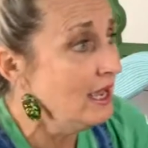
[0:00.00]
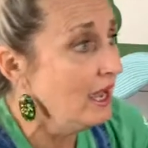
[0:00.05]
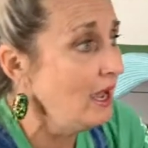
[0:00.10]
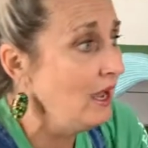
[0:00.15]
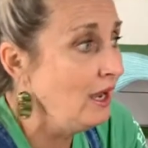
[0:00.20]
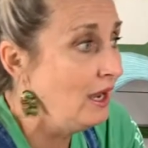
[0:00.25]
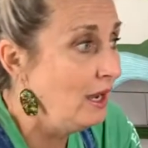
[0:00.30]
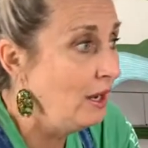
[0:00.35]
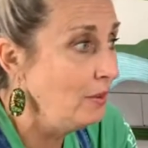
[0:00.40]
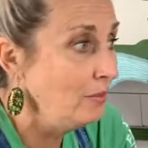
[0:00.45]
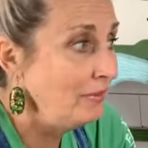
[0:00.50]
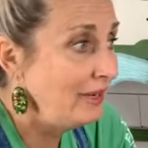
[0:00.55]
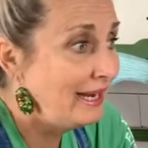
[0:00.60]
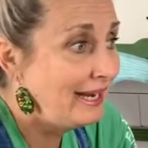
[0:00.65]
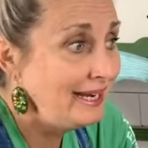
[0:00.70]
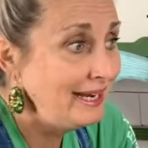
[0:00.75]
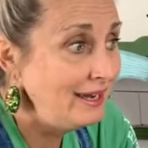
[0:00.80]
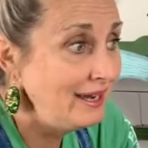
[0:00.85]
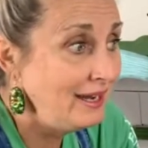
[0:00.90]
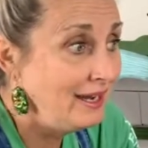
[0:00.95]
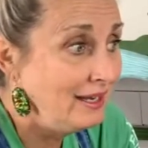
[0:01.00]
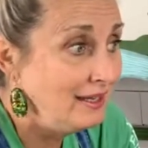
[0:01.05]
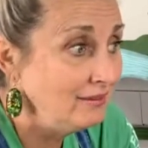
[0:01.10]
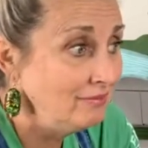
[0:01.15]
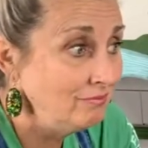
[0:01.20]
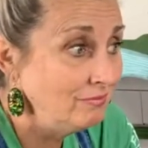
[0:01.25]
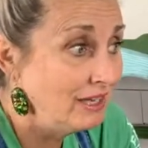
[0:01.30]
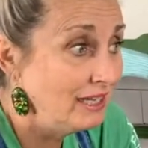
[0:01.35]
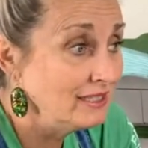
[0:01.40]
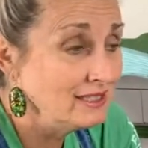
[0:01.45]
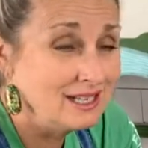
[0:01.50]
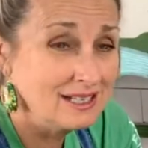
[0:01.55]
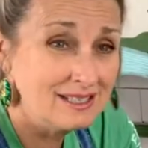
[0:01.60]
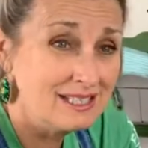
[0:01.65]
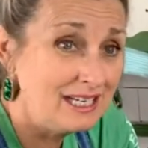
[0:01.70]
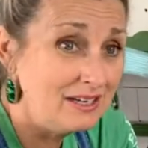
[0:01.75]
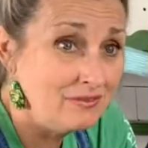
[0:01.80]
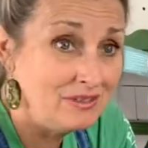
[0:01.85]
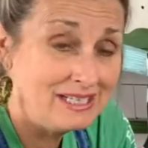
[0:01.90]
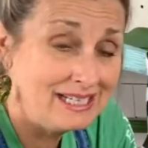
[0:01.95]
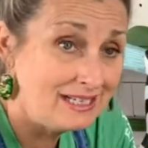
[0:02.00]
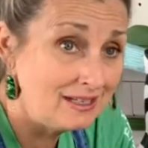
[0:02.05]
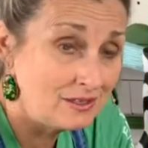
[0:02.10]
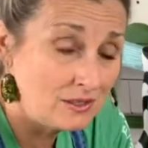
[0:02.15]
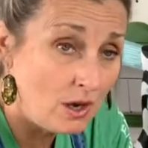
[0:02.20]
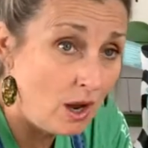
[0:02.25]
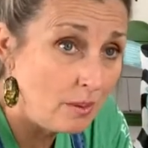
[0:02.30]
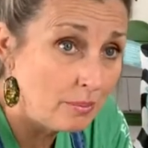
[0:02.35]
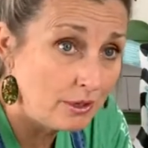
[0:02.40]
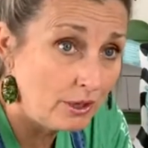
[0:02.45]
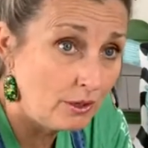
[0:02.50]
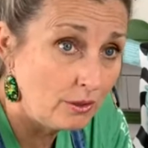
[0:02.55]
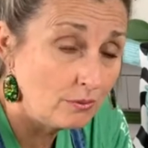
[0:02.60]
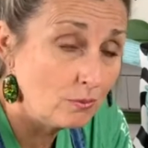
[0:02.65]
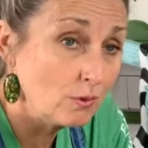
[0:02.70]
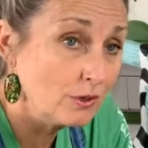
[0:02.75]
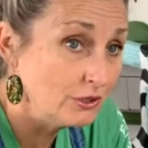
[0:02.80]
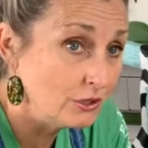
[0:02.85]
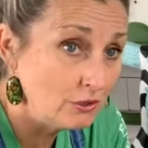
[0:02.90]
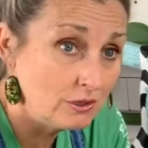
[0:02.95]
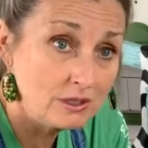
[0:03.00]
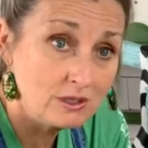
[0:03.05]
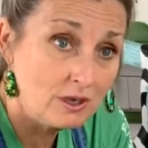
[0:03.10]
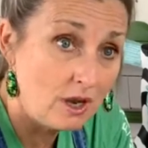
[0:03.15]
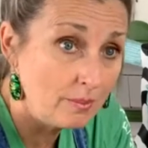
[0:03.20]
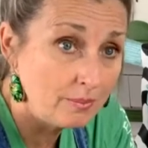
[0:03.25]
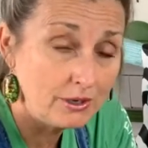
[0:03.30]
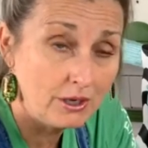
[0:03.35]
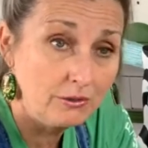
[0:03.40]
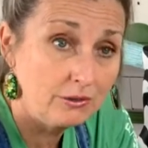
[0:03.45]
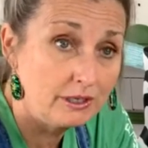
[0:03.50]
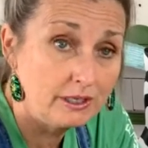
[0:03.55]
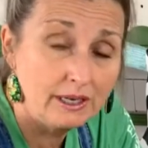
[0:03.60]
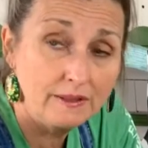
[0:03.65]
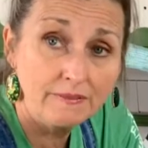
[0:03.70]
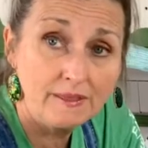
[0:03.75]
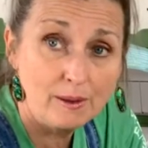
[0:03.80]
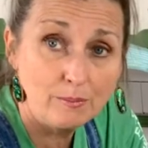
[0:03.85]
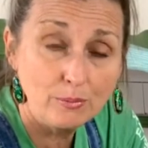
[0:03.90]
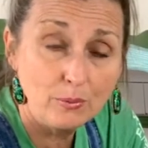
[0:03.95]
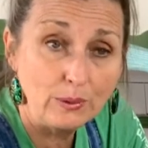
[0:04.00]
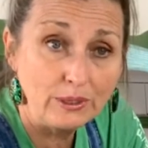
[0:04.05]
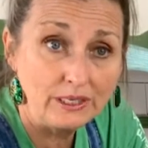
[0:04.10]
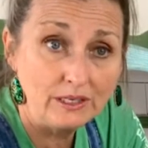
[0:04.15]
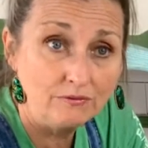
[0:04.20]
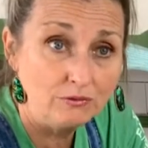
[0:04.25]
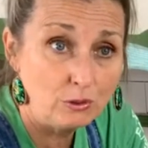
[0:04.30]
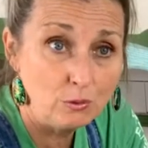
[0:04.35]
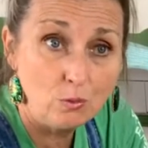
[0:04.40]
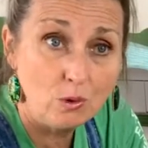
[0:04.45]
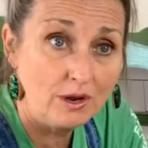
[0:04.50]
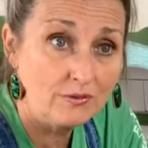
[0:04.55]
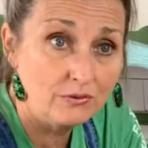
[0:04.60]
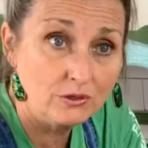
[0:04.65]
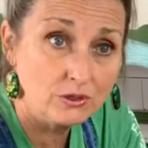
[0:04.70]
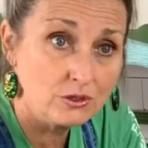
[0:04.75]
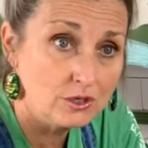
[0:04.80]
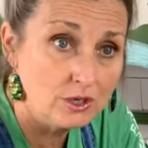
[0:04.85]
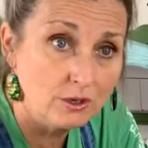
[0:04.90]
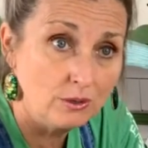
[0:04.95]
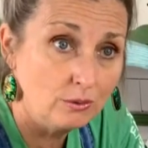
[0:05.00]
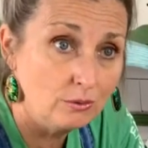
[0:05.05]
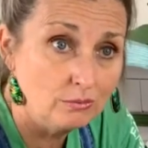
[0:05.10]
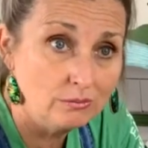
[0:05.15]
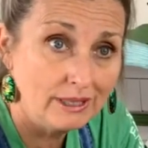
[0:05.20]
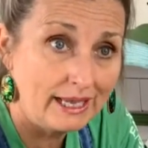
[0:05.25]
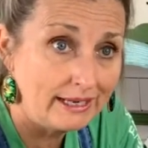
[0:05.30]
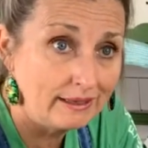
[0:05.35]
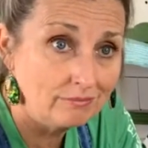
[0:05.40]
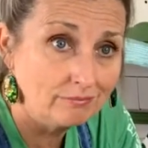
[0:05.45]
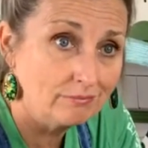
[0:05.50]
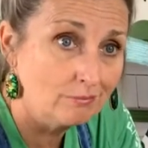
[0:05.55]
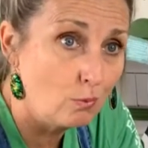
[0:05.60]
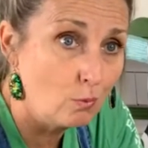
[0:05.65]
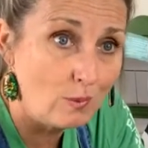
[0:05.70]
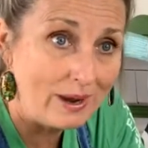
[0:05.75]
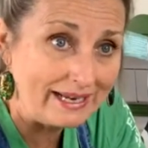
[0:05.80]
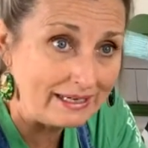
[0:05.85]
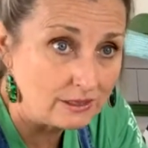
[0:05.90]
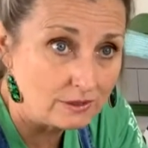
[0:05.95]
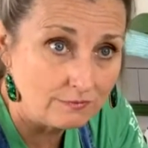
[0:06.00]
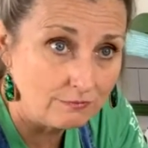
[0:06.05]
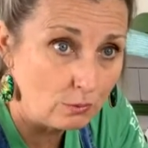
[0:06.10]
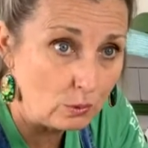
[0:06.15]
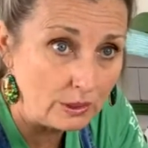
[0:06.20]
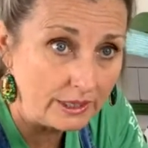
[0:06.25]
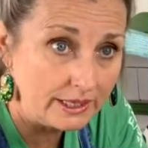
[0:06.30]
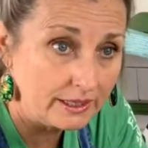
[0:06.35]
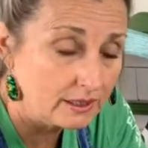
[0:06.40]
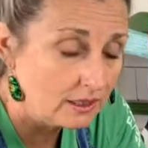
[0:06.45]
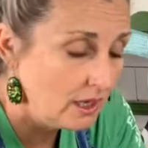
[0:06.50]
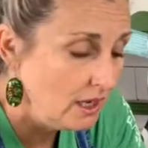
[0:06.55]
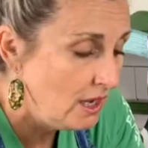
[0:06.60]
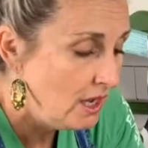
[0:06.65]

Um, and it doesn't even need a top coat or you can top coat it at that point if you want. There's no like weight for it.